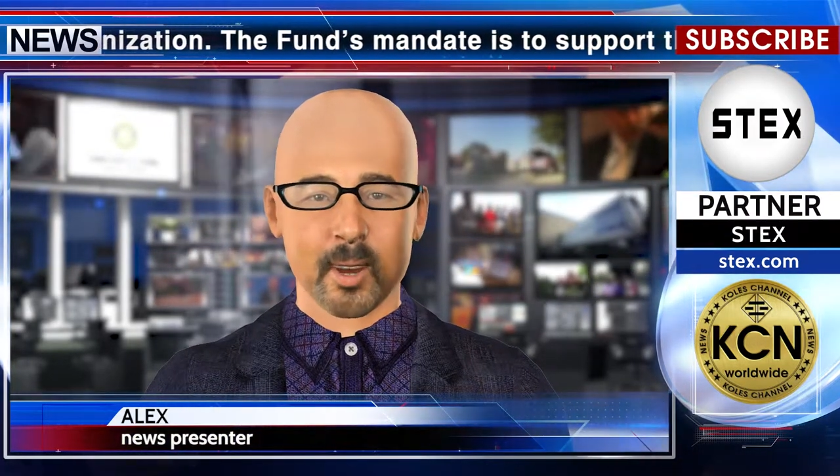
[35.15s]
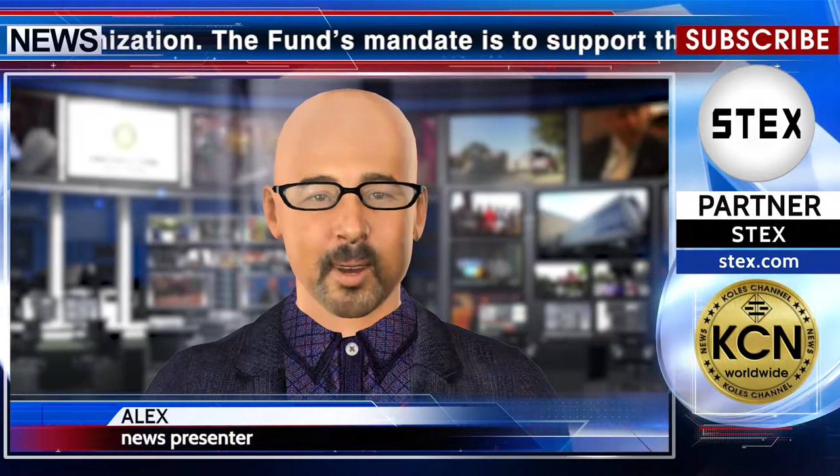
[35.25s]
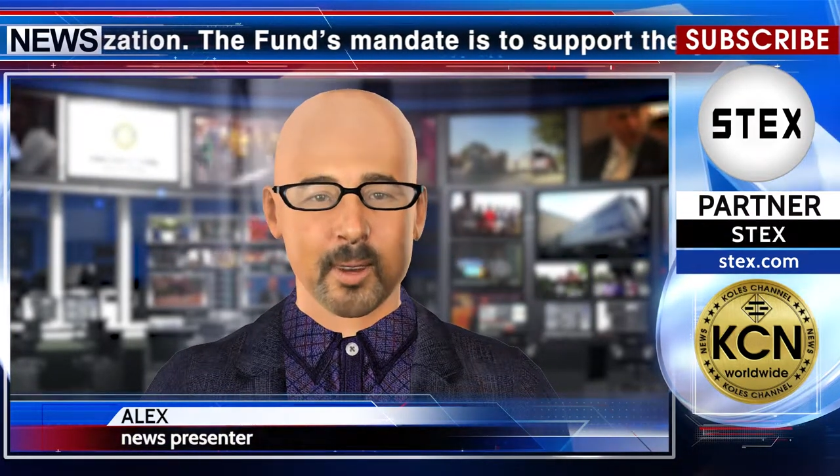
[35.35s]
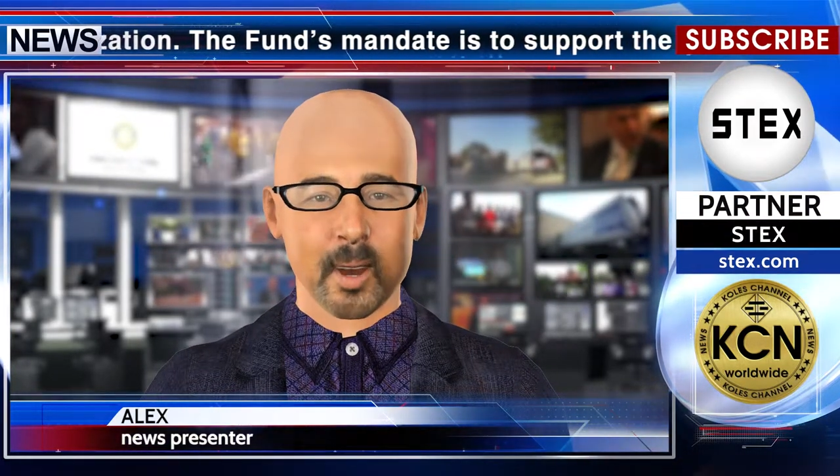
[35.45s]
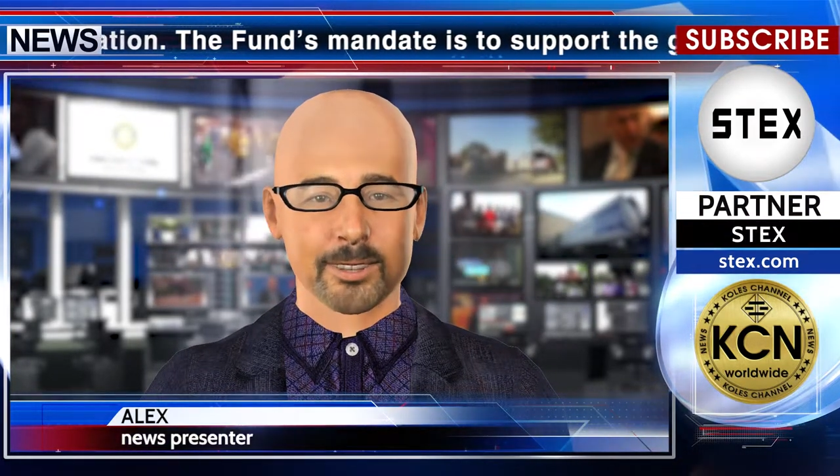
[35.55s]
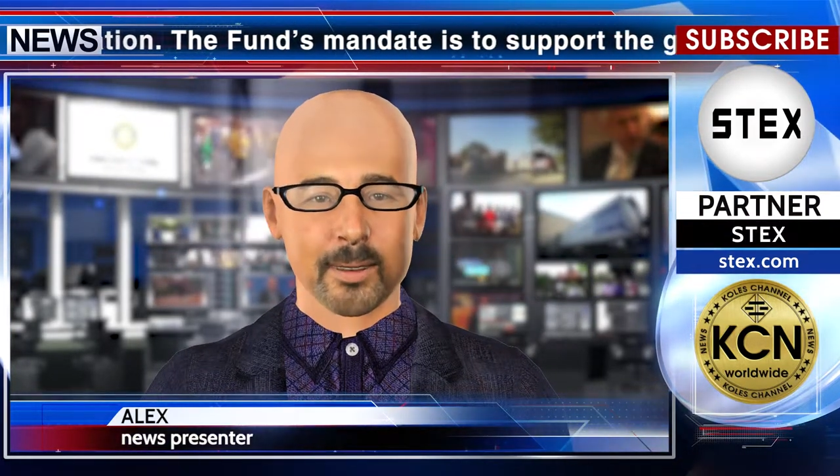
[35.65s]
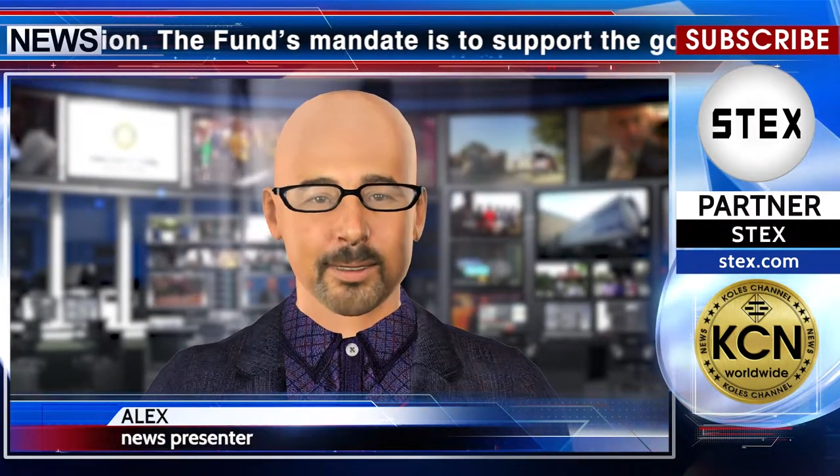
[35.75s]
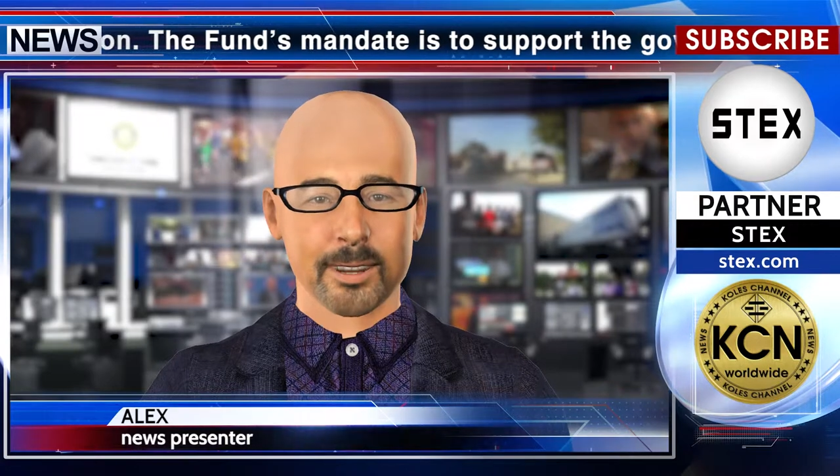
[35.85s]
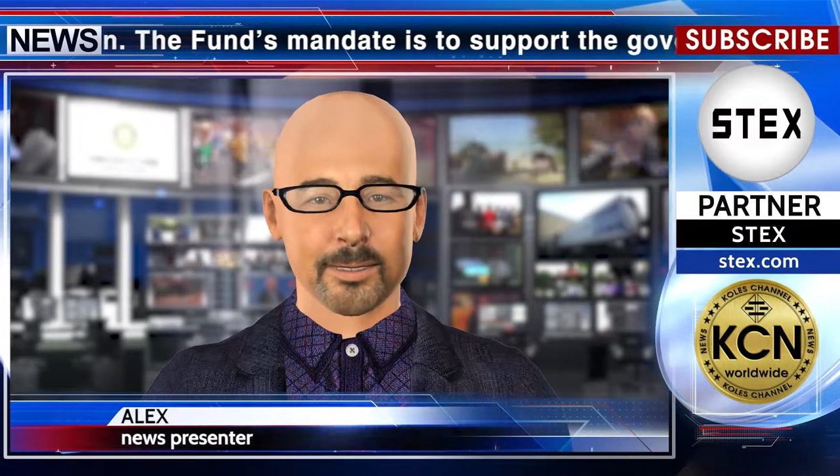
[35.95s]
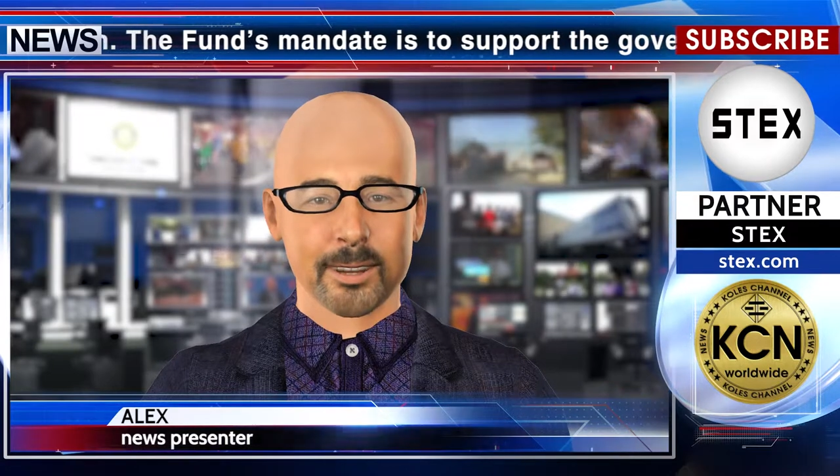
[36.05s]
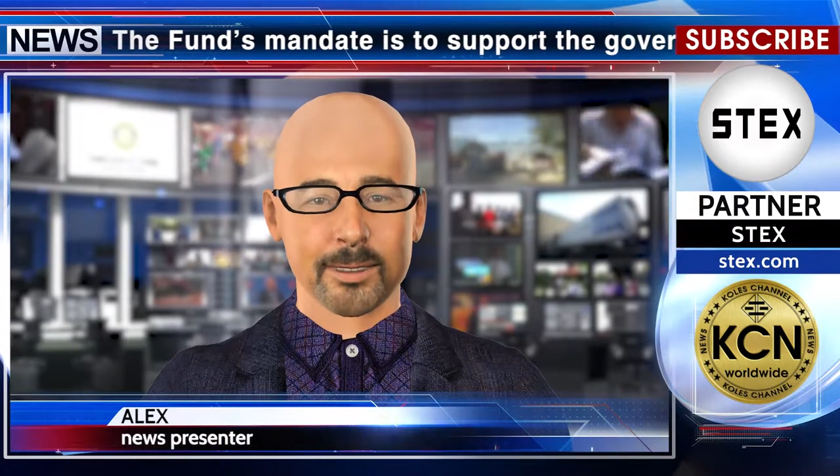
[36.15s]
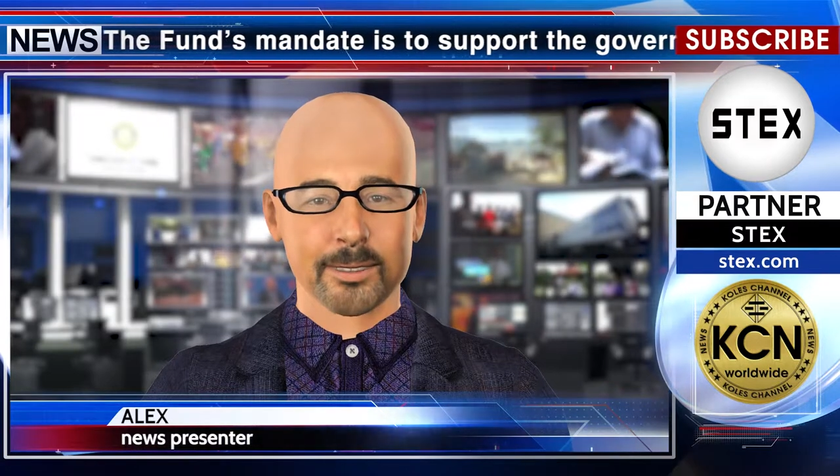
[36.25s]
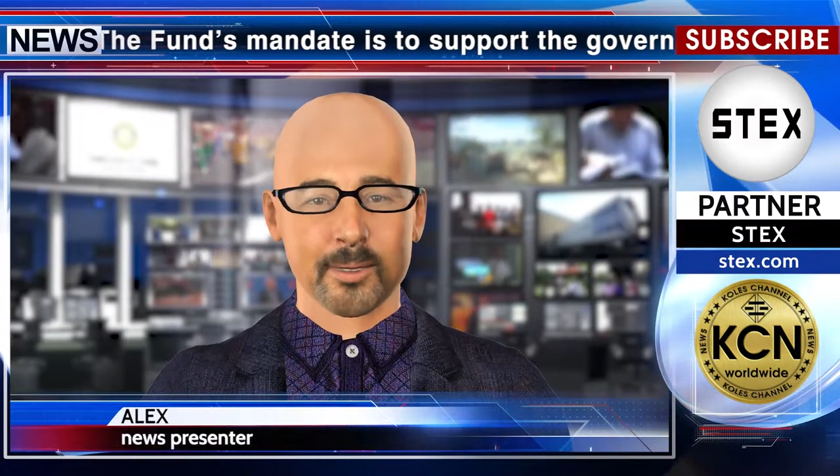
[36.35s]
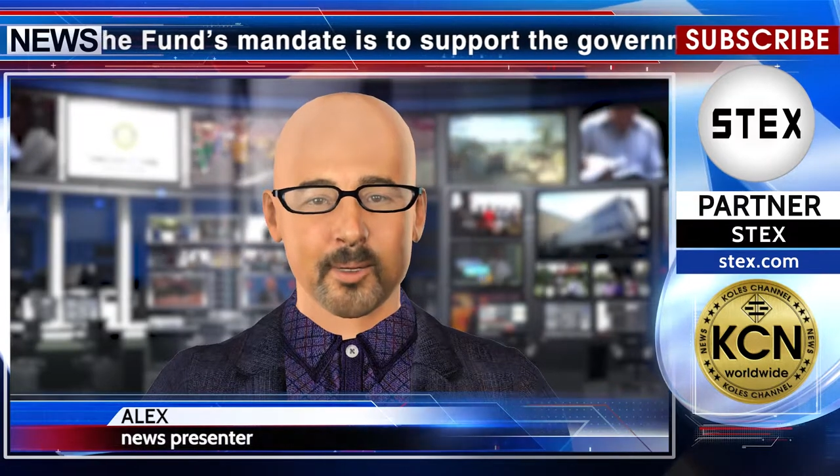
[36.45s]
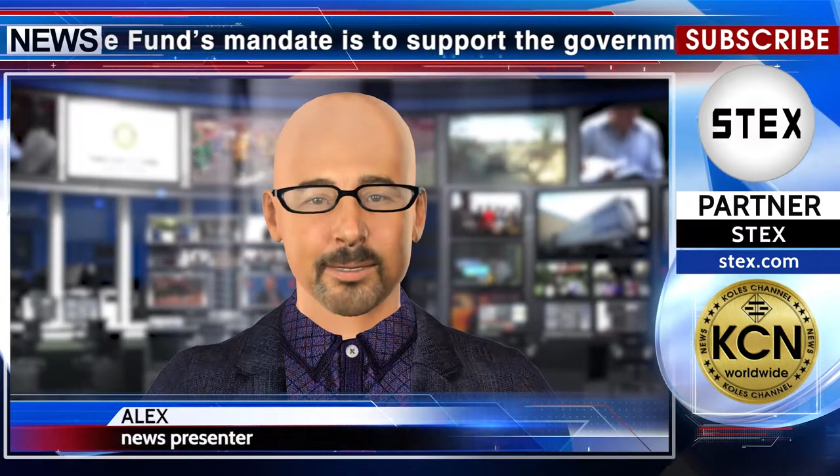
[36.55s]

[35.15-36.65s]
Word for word: government's finances.